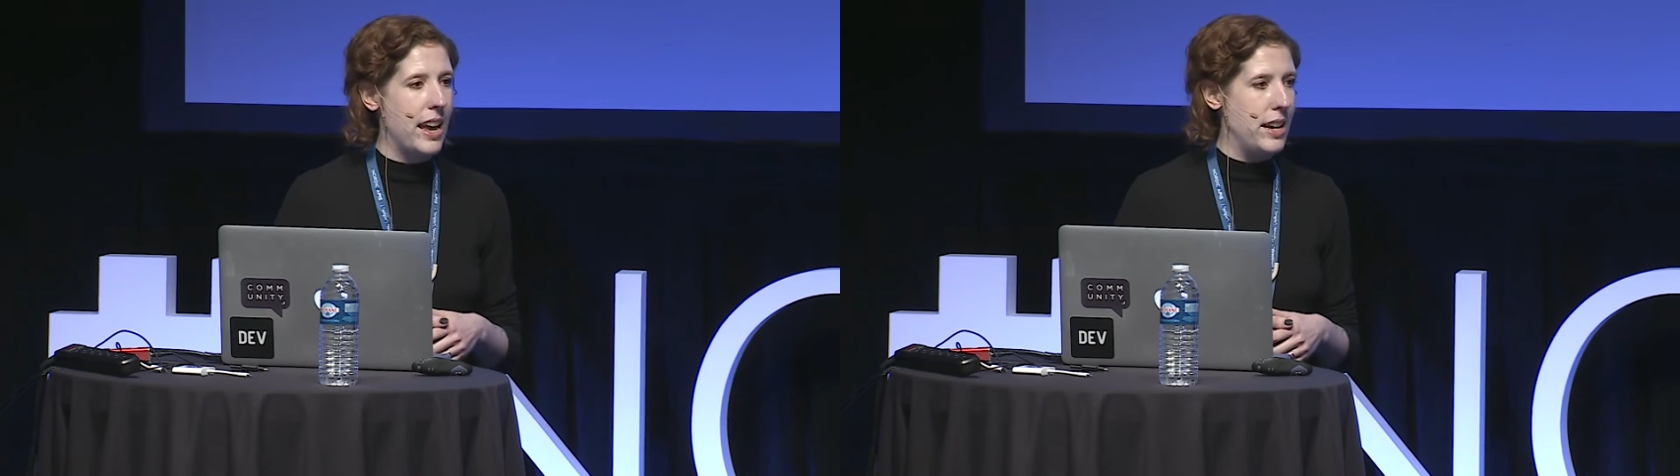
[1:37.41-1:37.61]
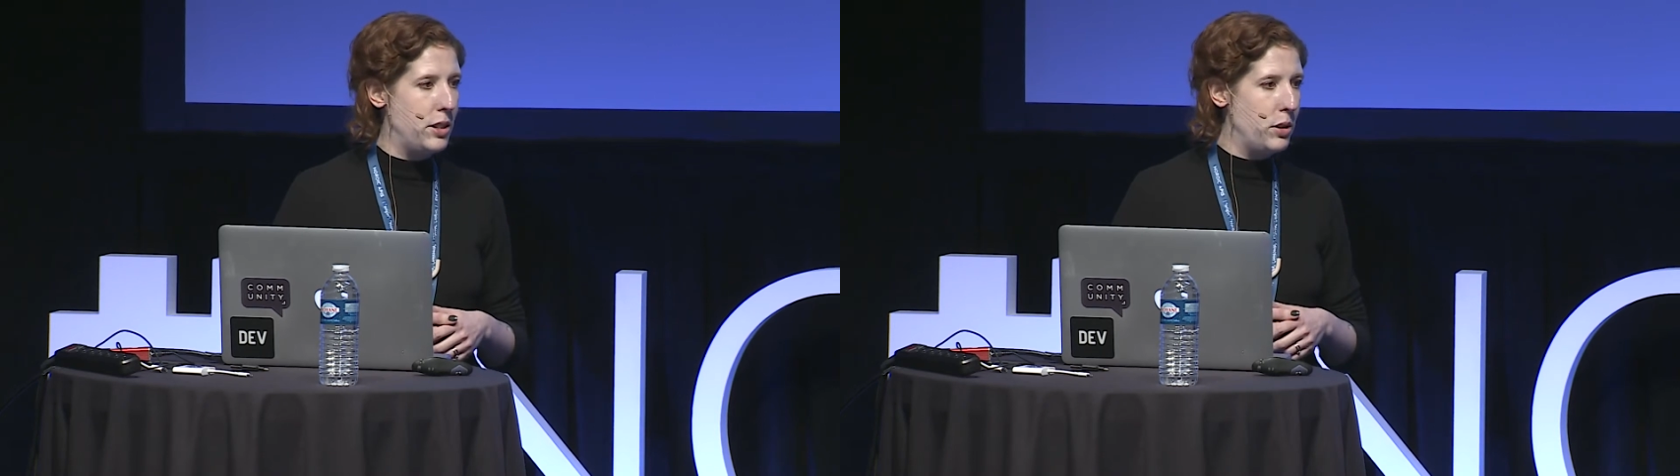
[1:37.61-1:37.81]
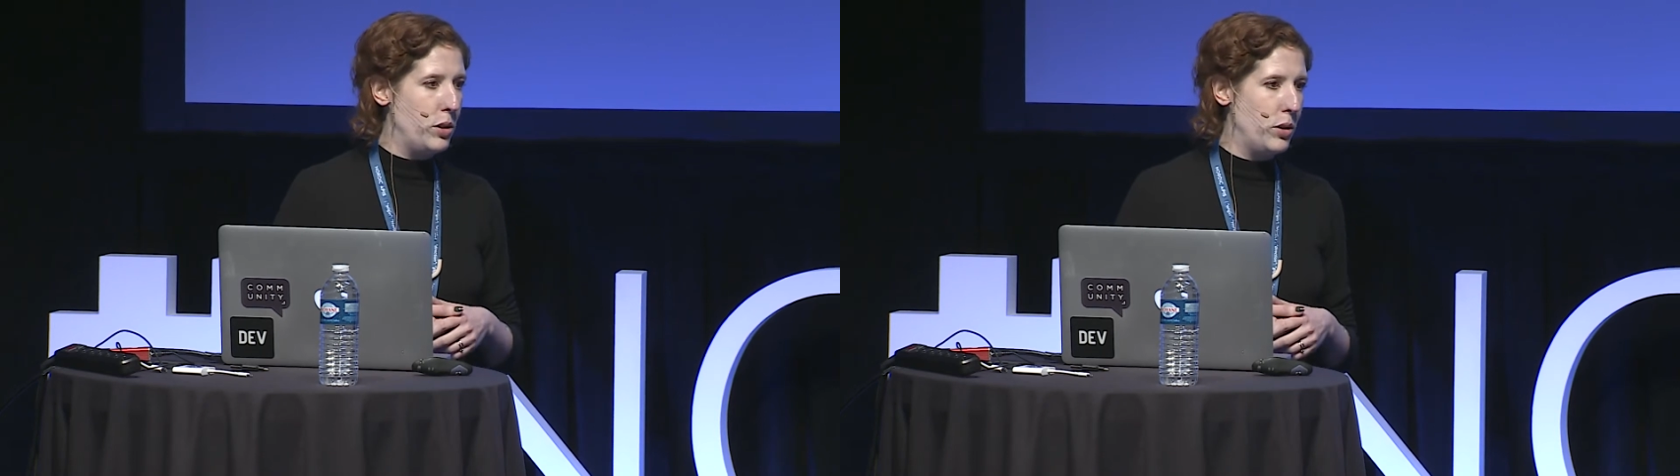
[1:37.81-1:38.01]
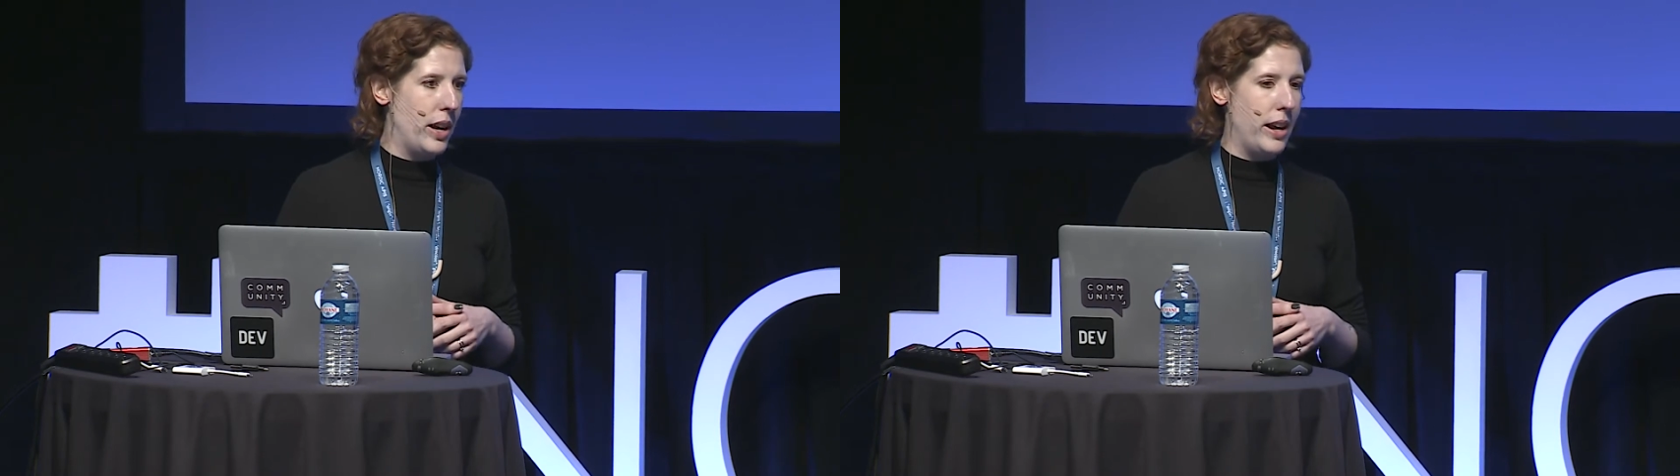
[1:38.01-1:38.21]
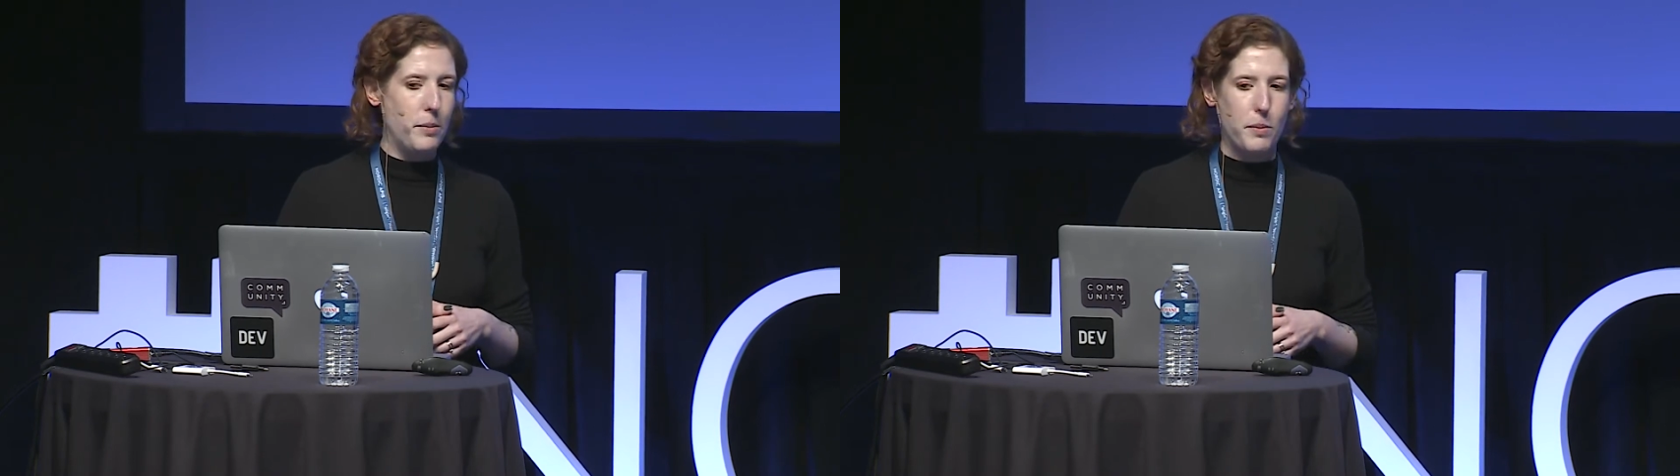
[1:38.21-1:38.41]
and you do
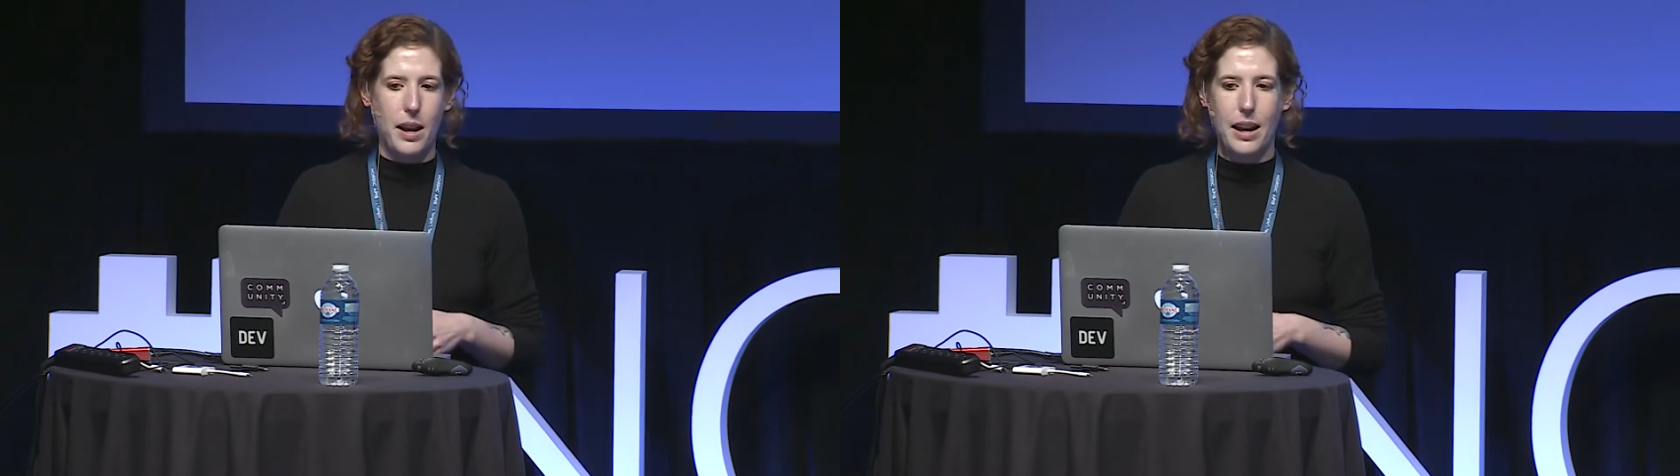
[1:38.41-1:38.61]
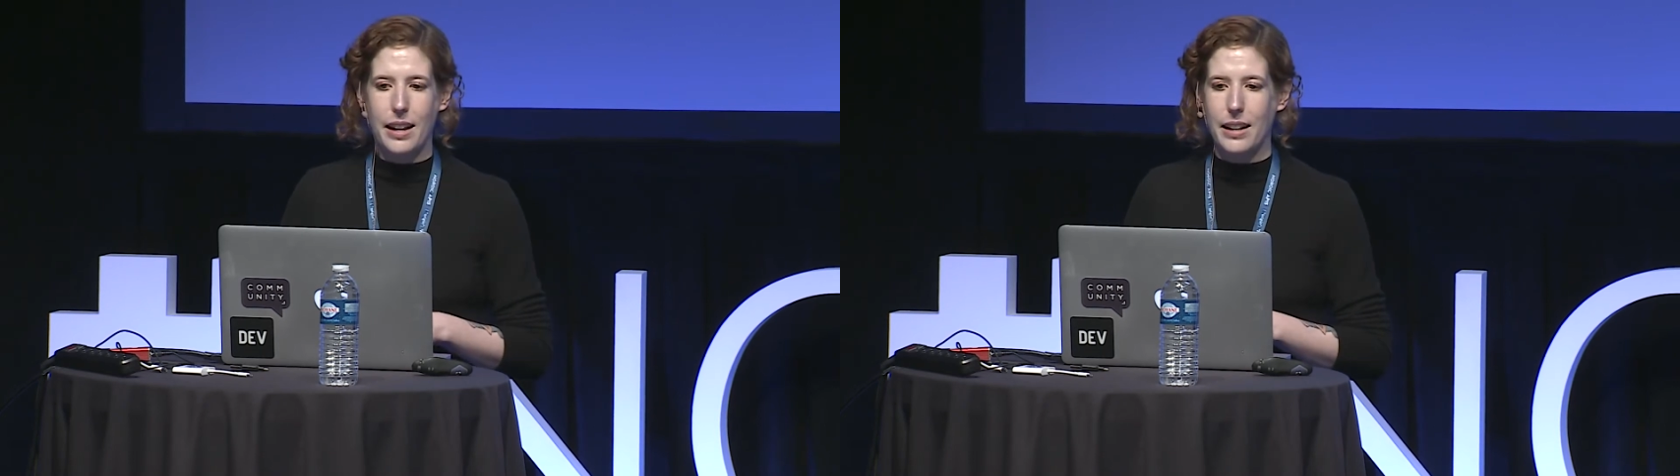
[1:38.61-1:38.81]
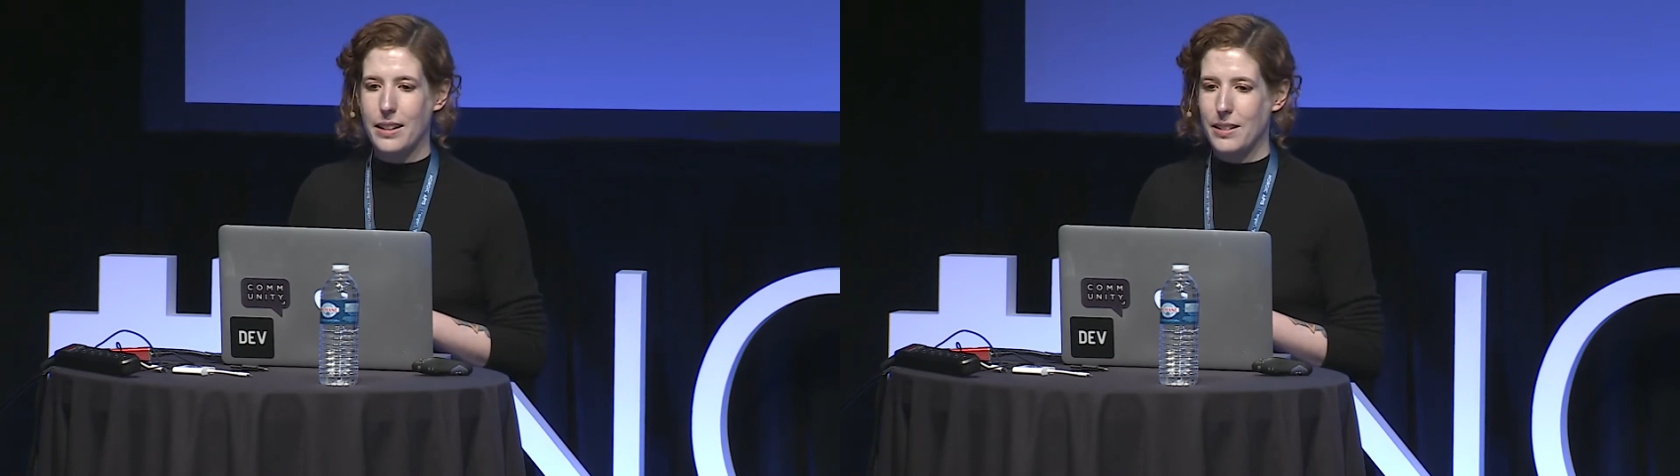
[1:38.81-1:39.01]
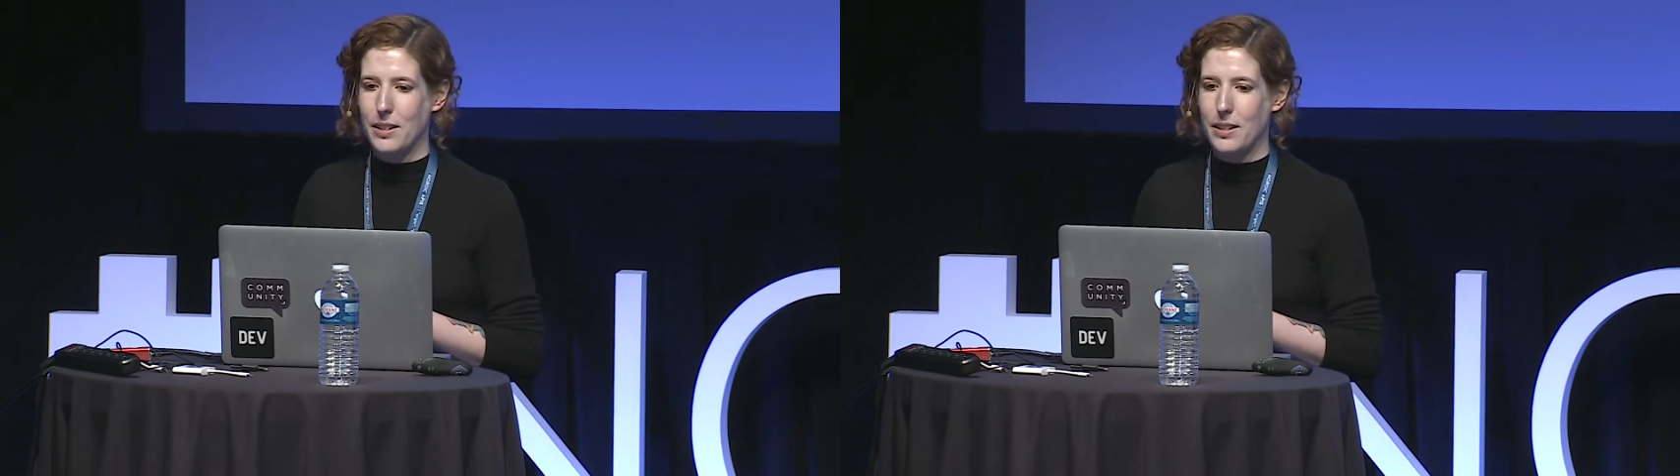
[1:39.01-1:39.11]
that by,